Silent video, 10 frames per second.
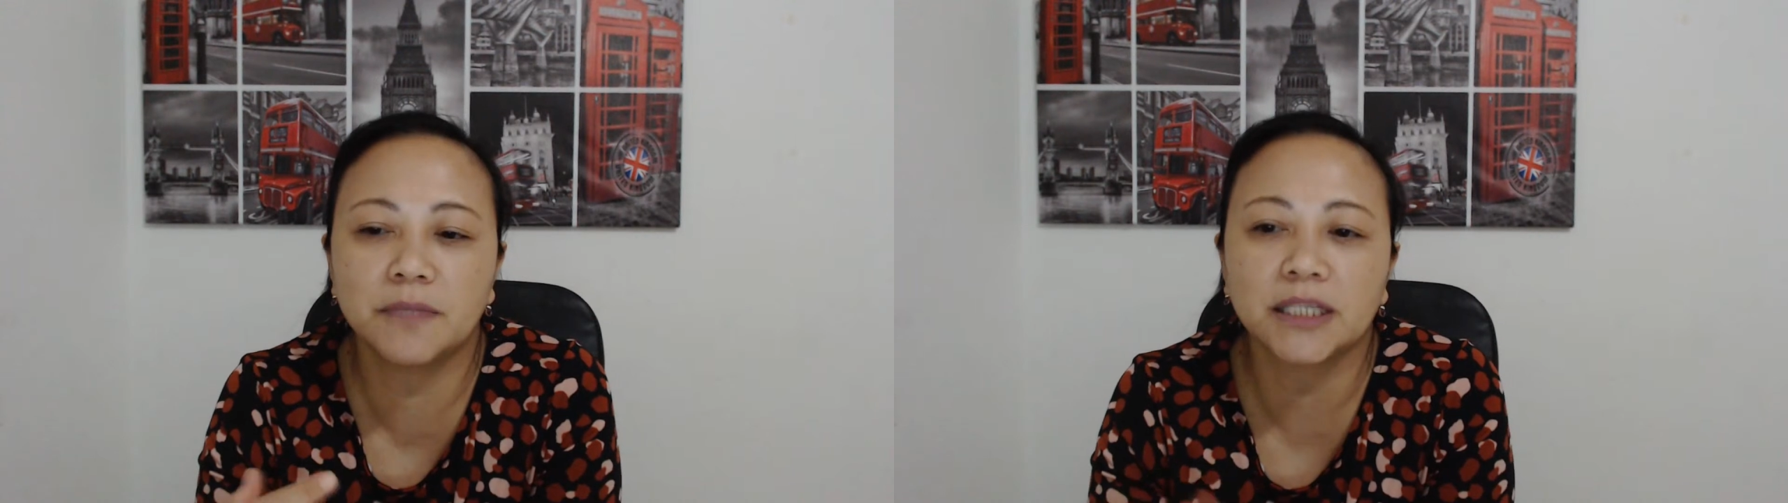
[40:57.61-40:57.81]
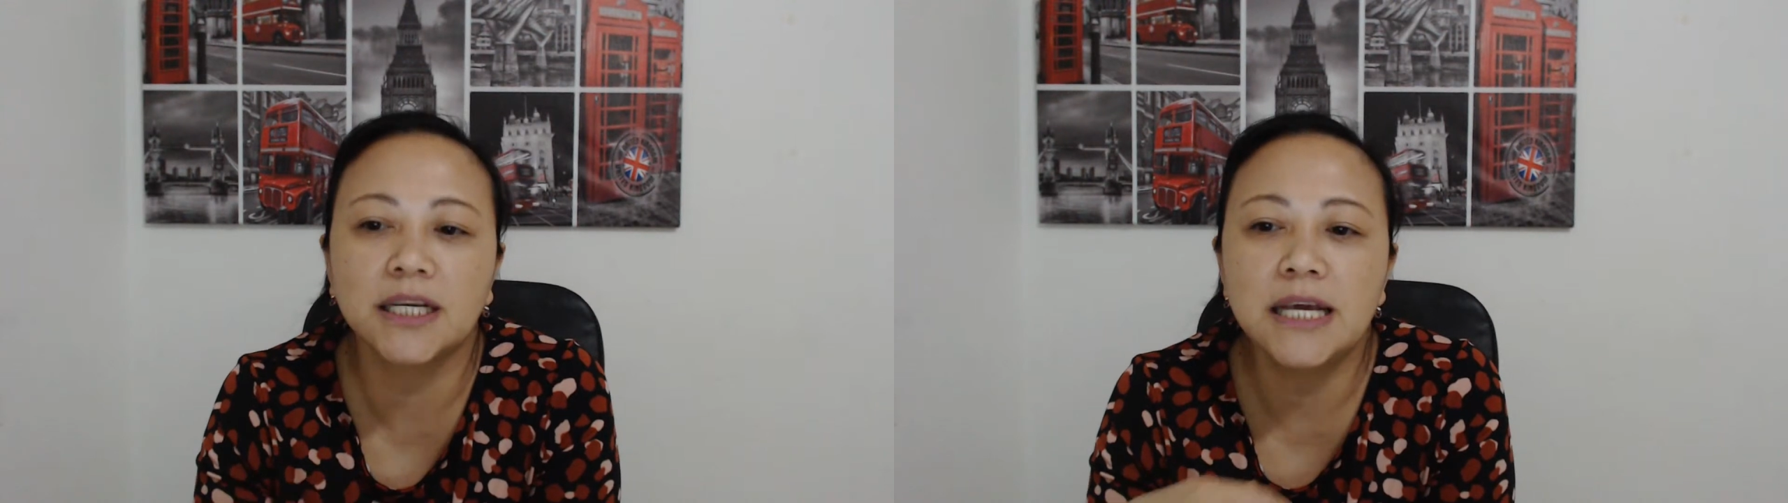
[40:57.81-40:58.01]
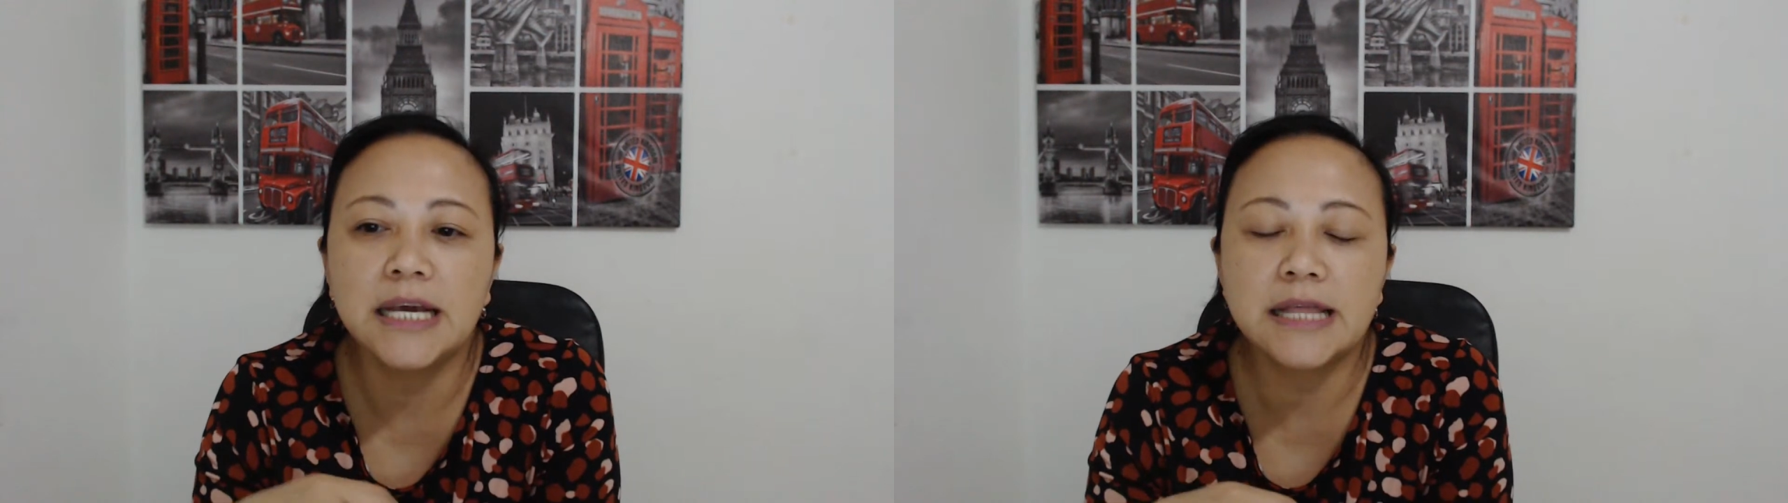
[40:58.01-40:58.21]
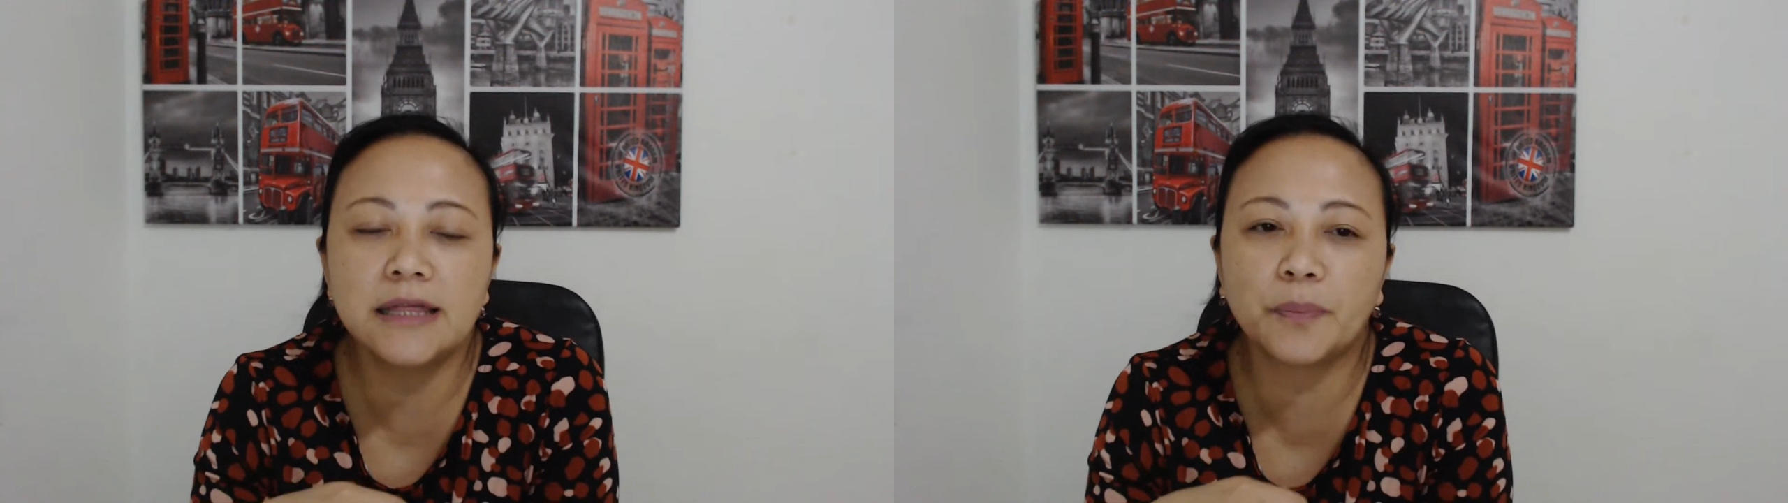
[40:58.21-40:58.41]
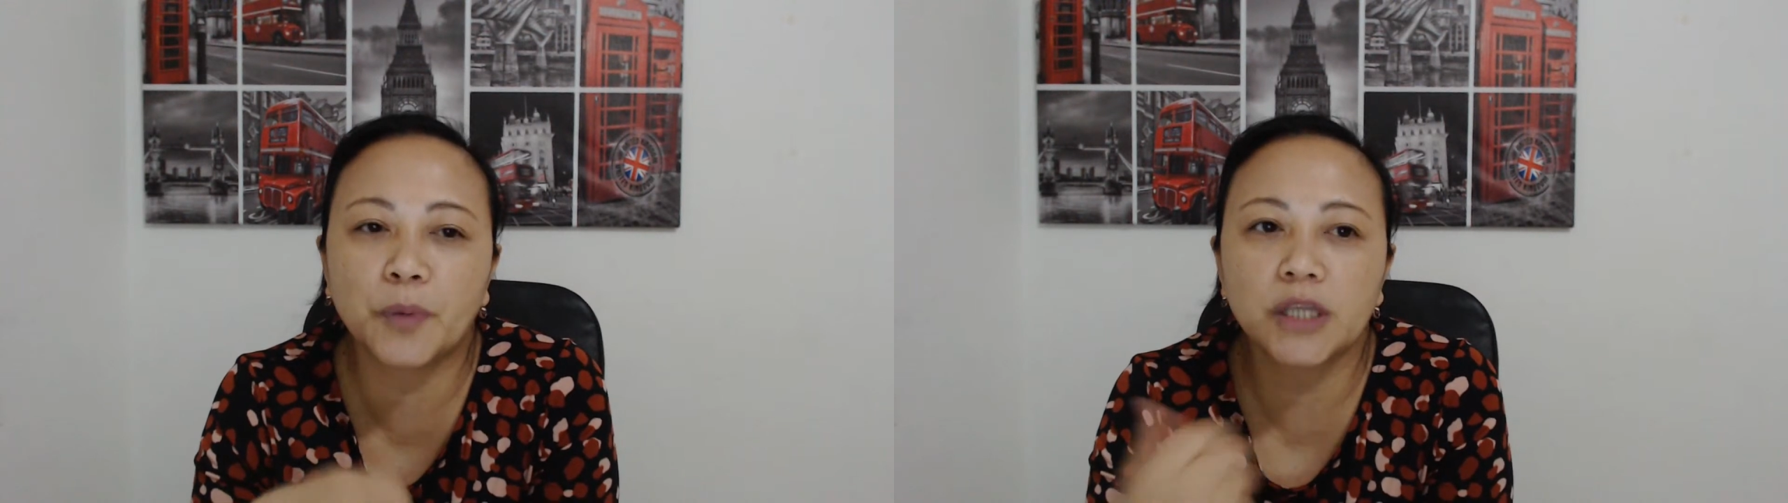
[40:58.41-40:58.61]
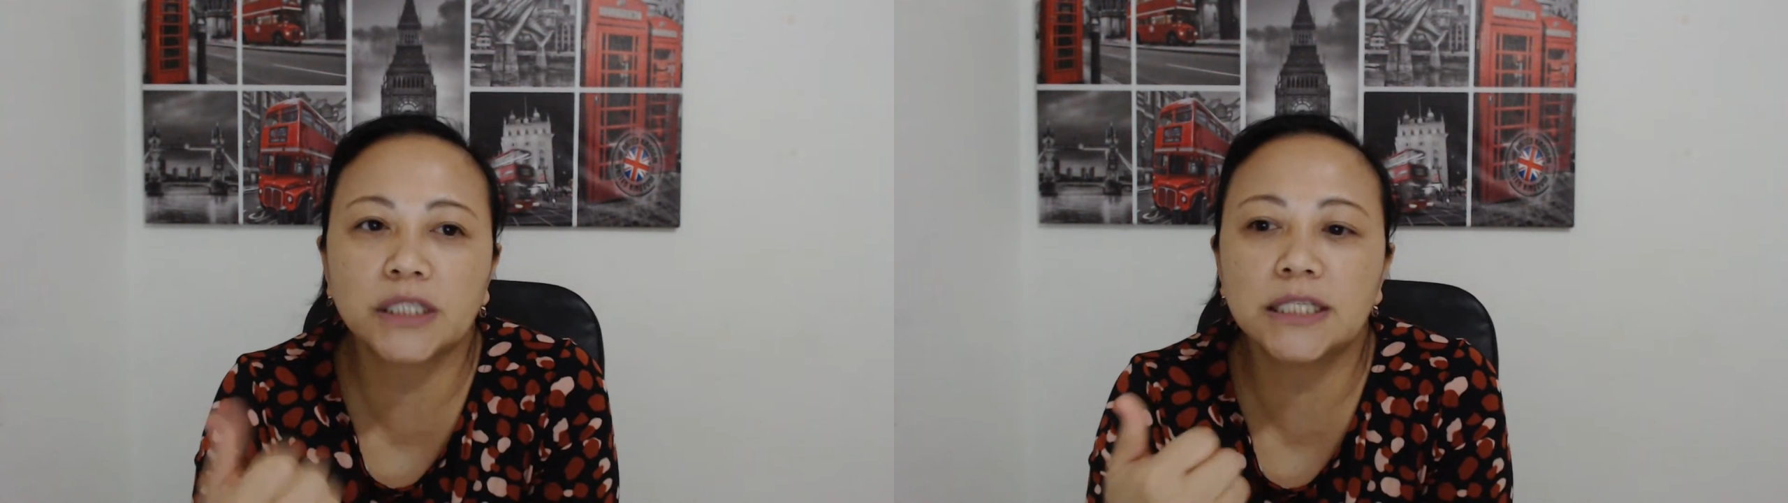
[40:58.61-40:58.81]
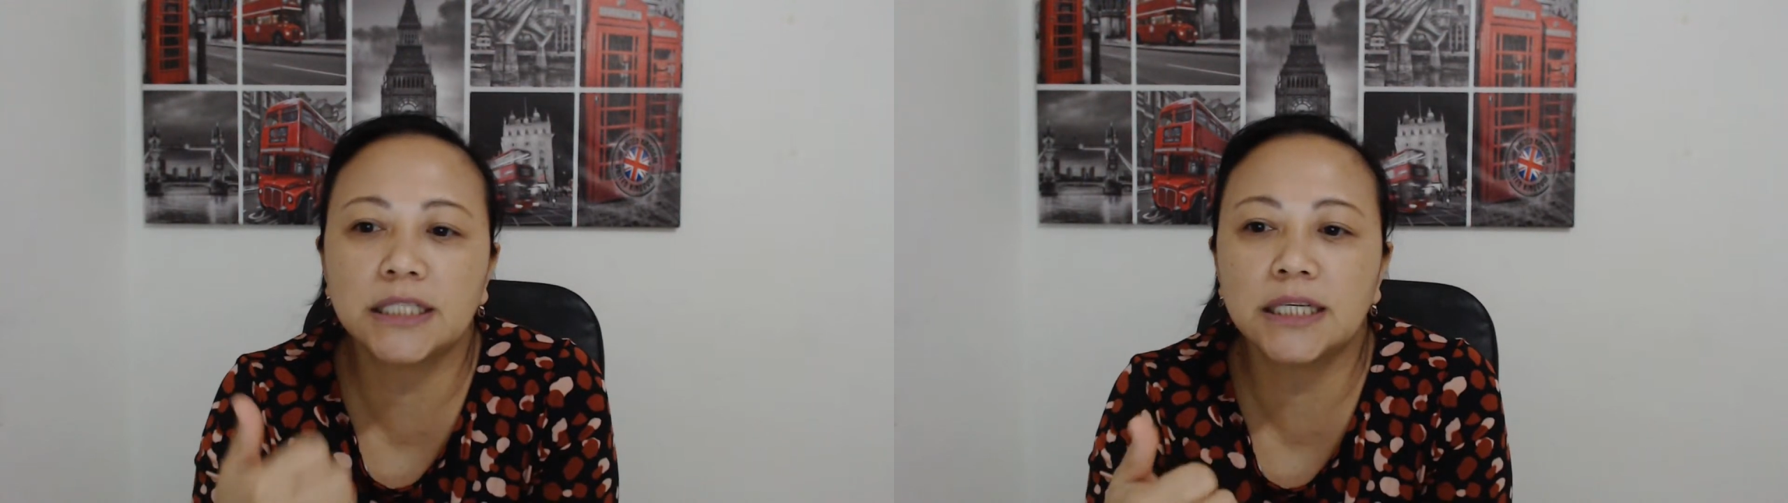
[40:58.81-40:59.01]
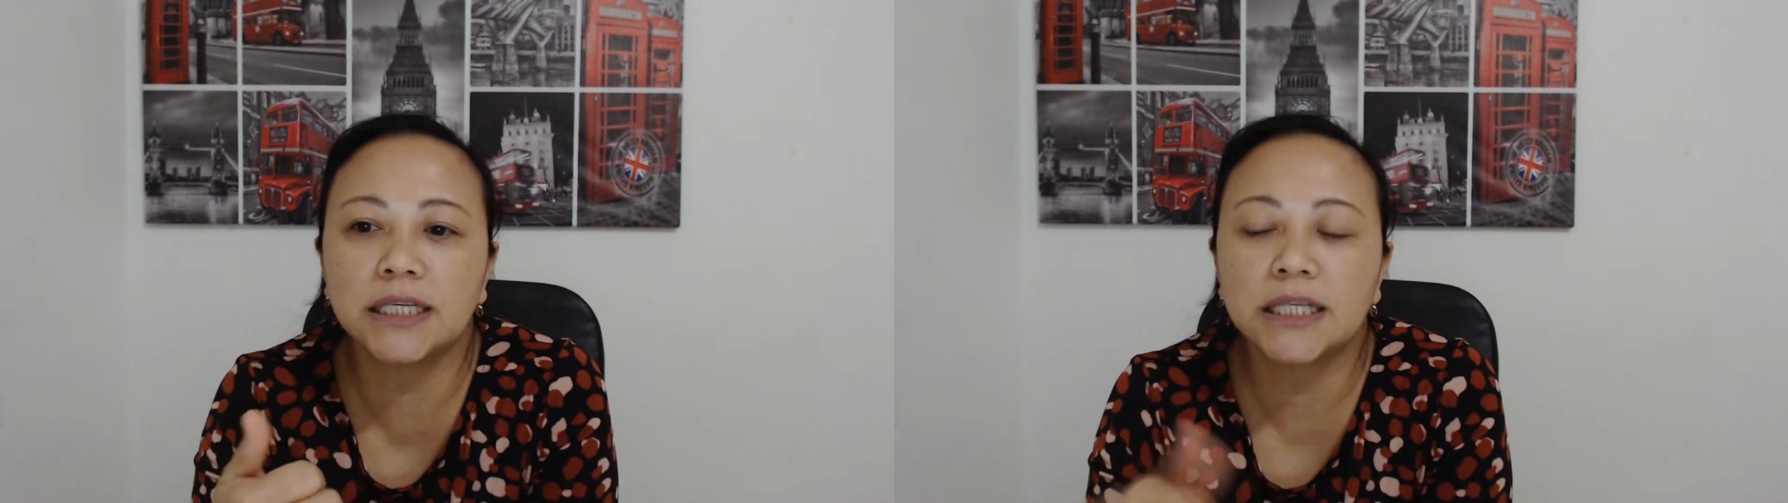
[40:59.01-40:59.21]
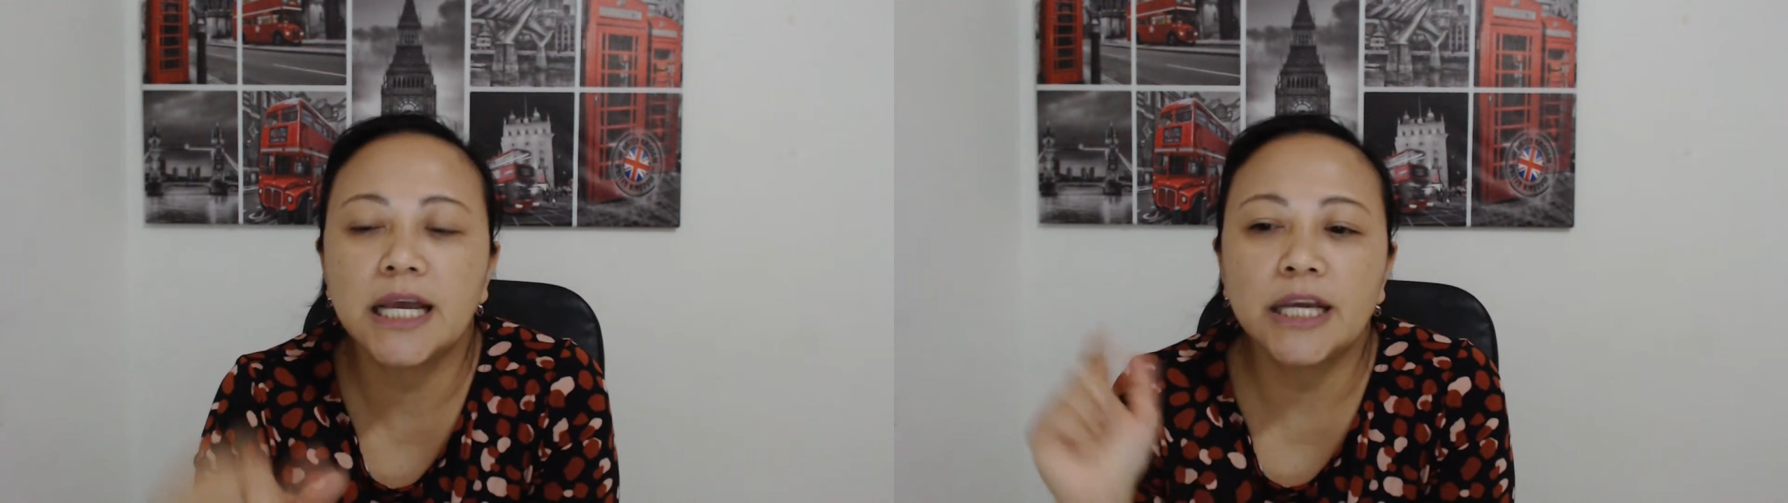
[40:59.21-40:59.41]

But the process is